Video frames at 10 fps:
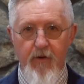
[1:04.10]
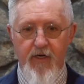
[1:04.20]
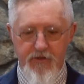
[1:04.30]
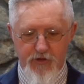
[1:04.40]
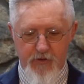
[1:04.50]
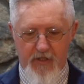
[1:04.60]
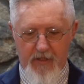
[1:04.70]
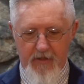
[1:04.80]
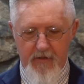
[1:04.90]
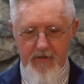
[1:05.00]
on a tree.
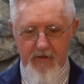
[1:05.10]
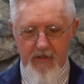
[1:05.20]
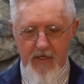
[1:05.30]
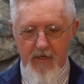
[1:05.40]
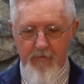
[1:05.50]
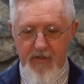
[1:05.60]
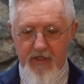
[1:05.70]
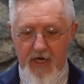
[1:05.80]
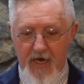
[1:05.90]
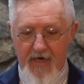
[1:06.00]
But
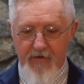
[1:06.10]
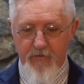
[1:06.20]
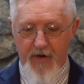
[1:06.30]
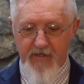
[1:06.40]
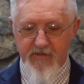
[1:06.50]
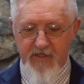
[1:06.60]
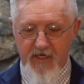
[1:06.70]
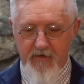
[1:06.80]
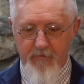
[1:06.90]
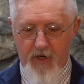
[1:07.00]
God raised
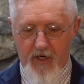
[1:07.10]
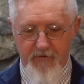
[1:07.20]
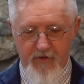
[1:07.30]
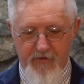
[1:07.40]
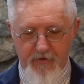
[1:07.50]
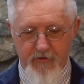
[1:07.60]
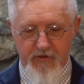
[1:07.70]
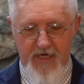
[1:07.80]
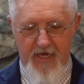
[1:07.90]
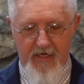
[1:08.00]
him on the third
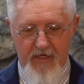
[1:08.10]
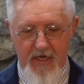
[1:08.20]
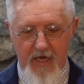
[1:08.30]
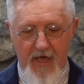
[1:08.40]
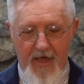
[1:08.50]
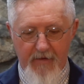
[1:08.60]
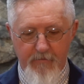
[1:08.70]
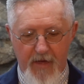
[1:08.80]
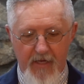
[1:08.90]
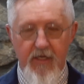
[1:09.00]
day and
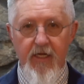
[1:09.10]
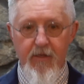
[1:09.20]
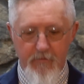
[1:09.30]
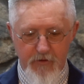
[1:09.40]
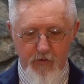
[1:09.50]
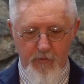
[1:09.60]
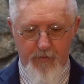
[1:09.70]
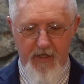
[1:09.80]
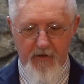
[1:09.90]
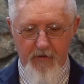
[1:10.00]
made him to
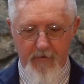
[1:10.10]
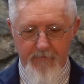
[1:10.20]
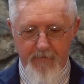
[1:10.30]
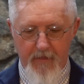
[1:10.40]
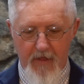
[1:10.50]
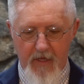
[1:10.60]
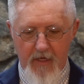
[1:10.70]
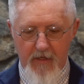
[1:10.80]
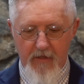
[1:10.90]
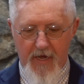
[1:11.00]
appear,
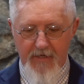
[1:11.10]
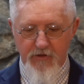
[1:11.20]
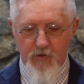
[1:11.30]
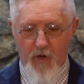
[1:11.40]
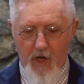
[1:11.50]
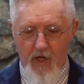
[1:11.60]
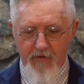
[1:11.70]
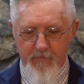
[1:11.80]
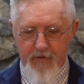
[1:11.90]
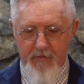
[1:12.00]
not to all
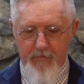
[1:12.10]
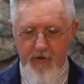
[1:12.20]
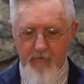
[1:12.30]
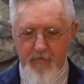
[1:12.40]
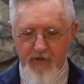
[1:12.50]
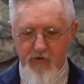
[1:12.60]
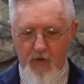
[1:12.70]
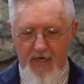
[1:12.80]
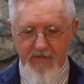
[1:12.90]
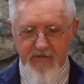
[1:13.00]
the people, but to
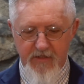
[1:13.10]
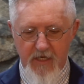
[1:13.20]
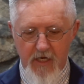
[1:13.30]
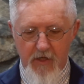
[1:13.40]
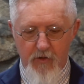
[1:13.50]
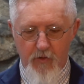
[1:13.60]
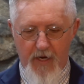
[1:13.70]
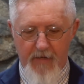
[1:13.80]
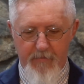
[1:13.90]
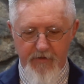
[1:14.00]
us who
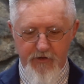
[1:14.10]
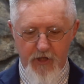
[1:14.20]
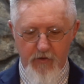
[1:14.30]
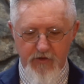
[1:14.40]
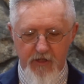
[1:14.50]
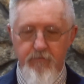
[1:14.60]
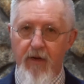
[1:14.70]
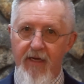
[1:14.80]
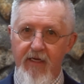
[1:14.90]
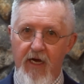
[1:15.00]
had been chosen
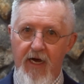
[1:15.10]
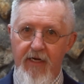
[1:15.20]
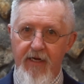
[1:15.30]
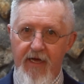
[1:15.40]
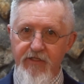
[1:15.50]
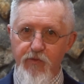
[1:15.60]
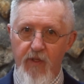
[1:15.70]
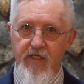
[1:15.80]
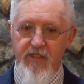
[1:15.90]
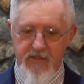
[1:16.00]
by God as
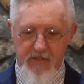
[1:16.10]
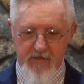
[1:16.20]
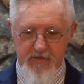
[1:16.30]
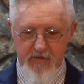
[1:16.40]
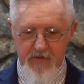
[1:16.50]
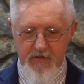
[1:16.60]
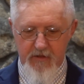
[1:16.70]
witnesses,